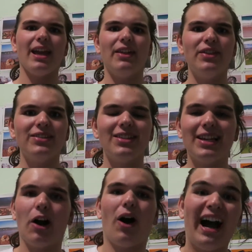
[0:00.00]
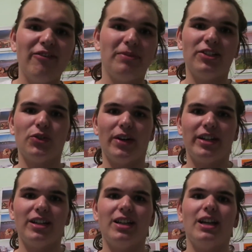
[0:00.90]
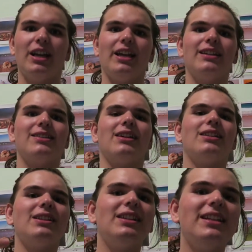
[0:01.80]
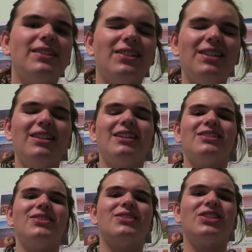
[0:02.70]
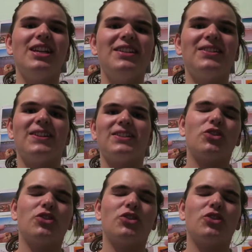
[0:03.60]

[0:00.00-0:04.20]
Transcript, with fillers: and this is how I've been doing it, is listen to Jesus.